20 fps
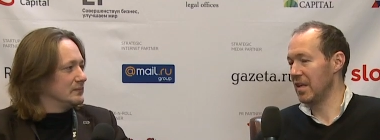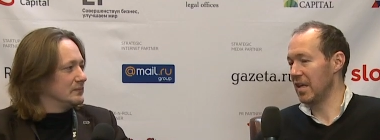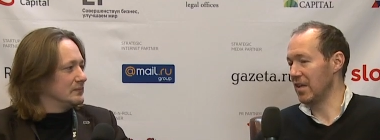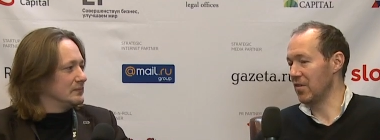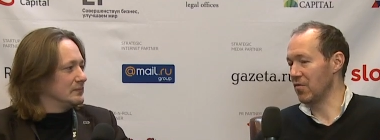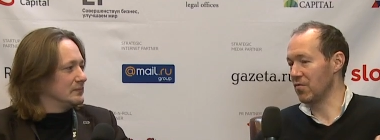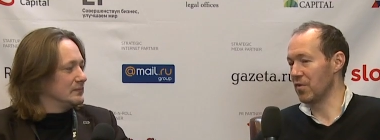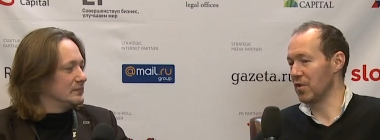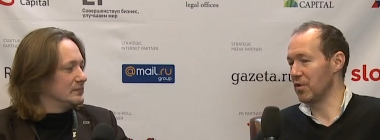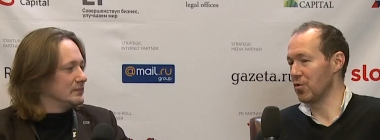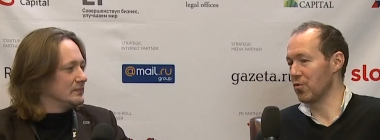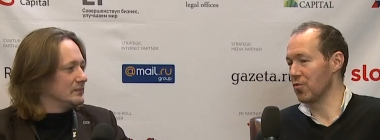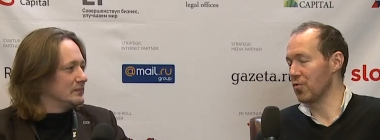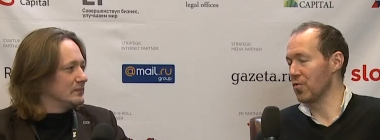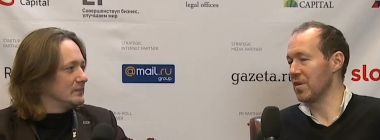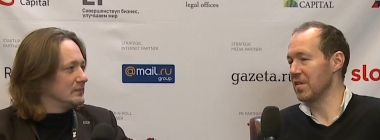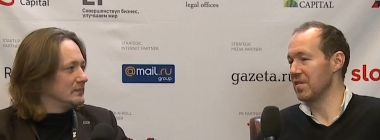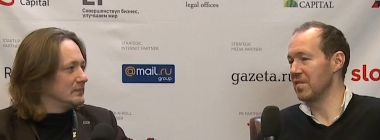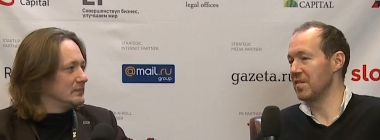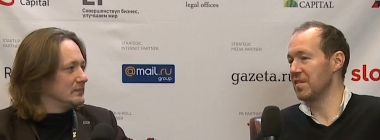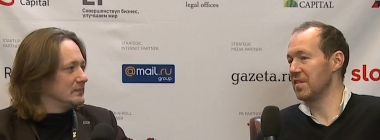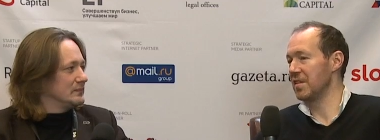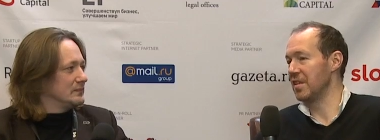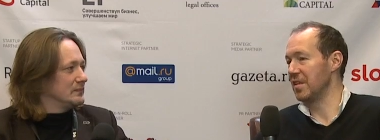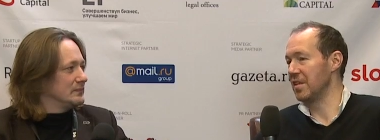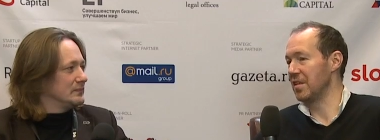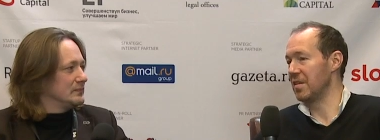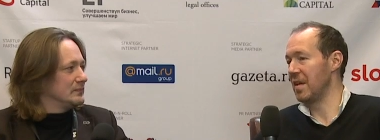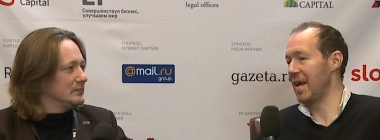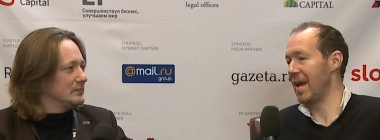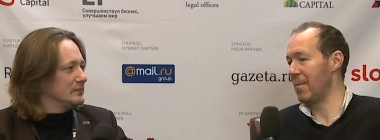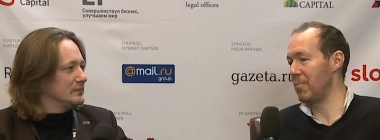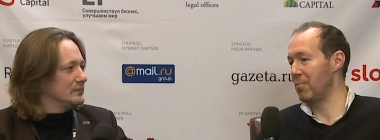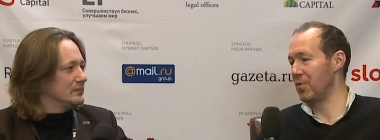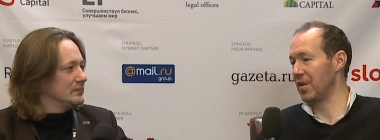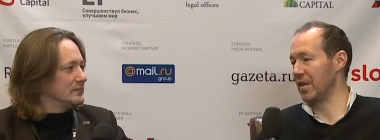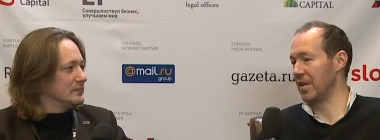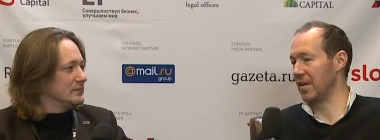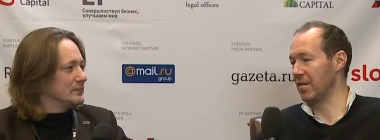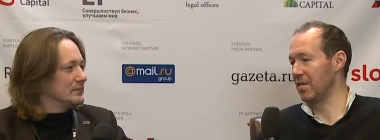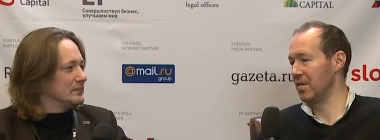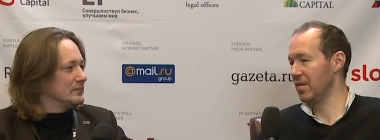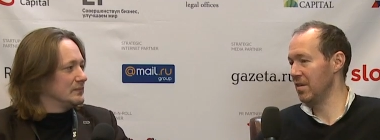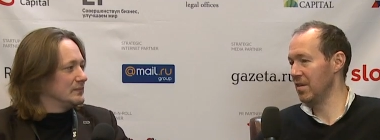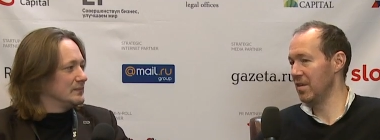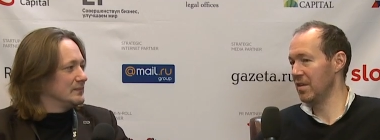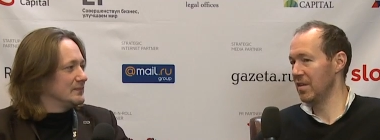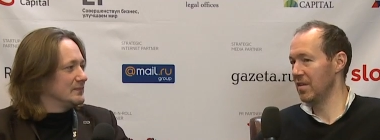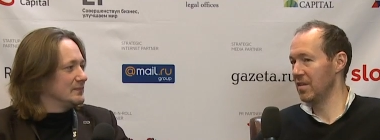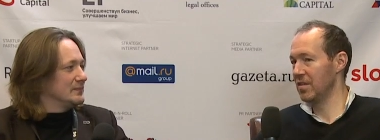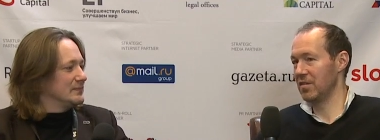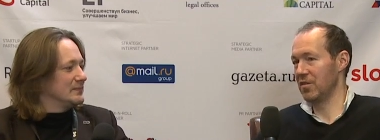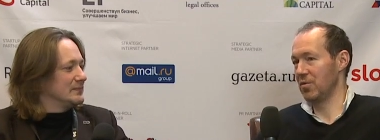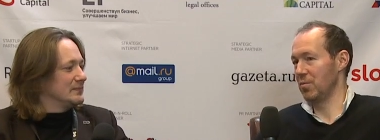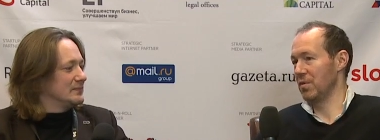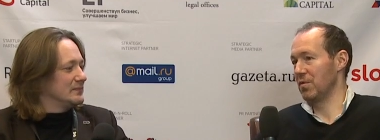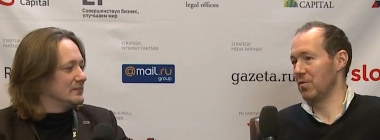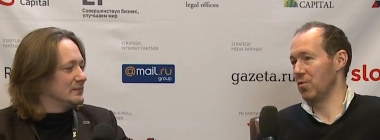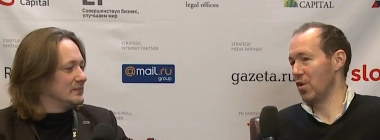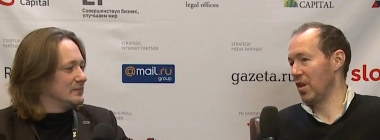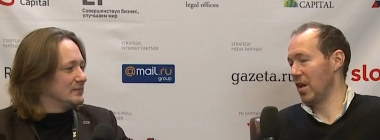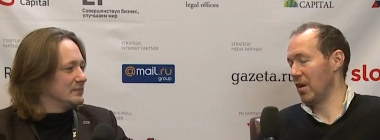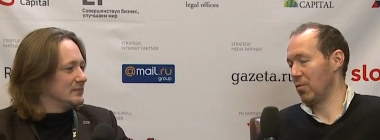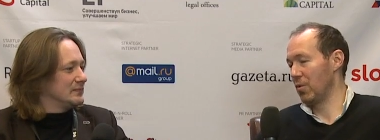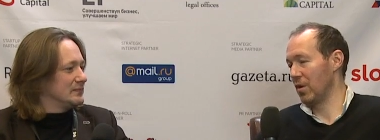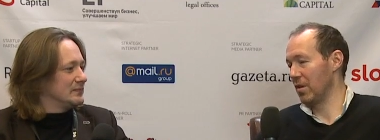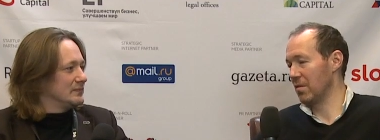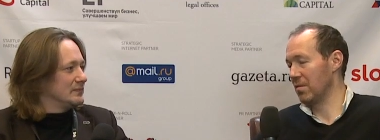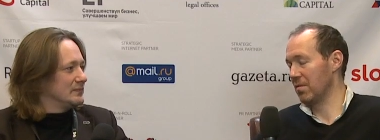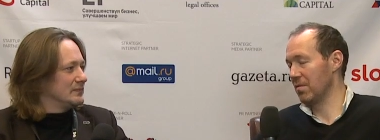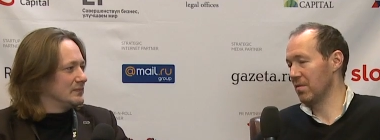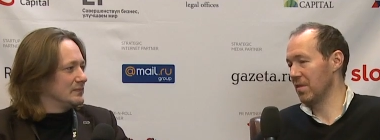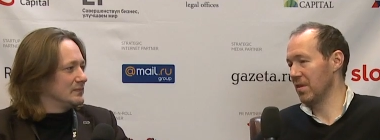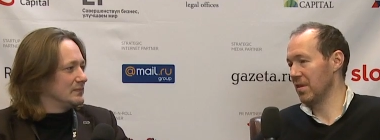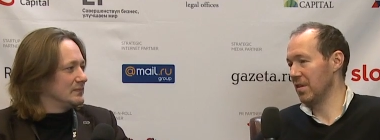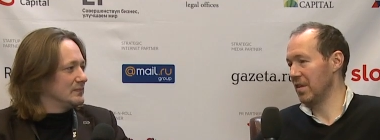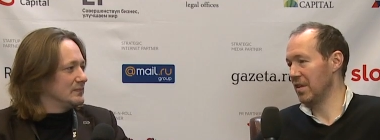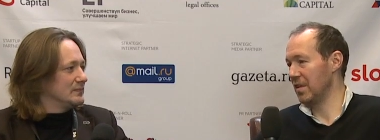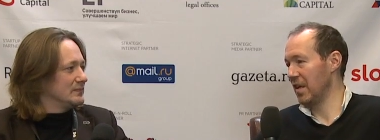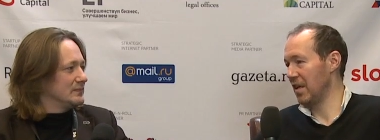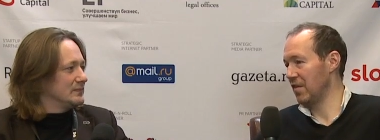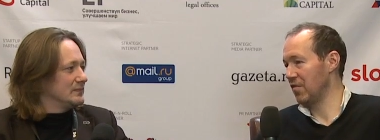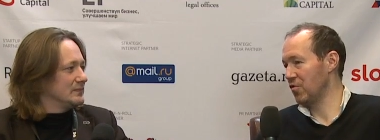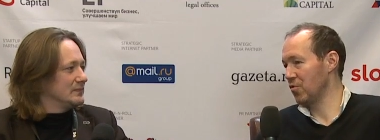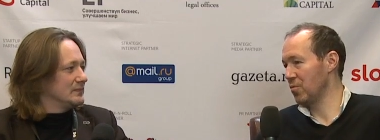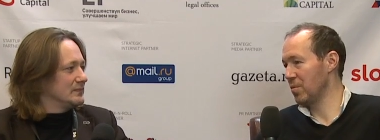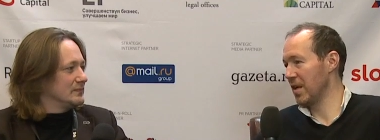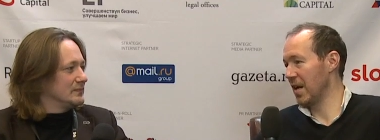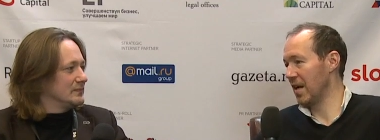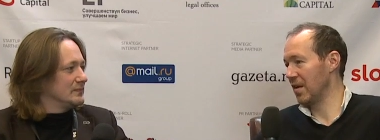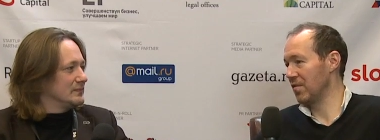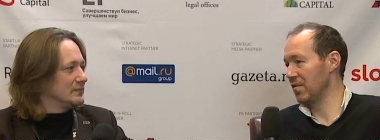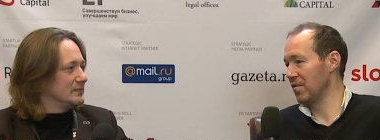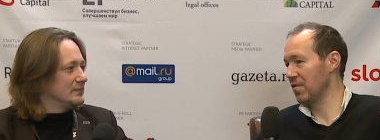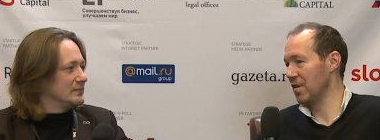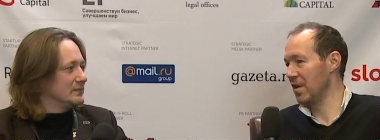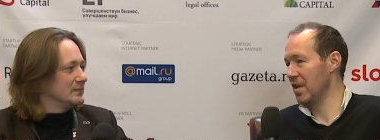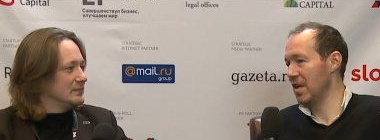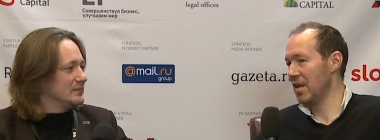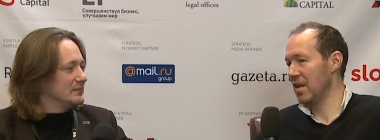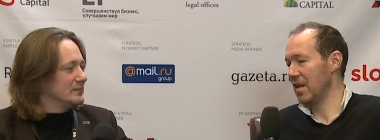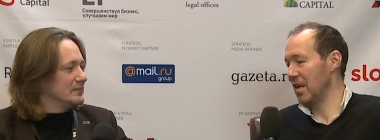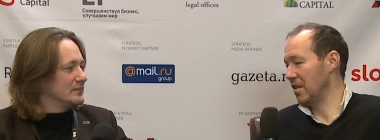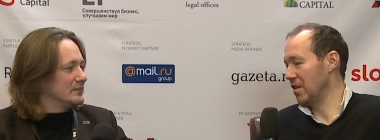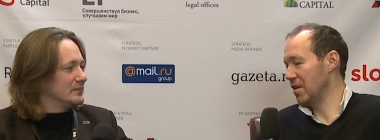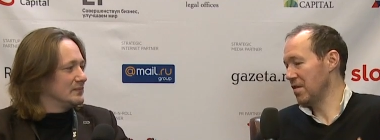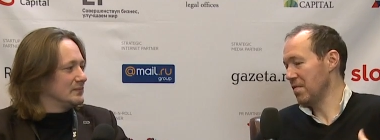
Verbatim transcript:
Speaker 1: and we don't really see it happening. So, we thought, like, well, it has to be us. And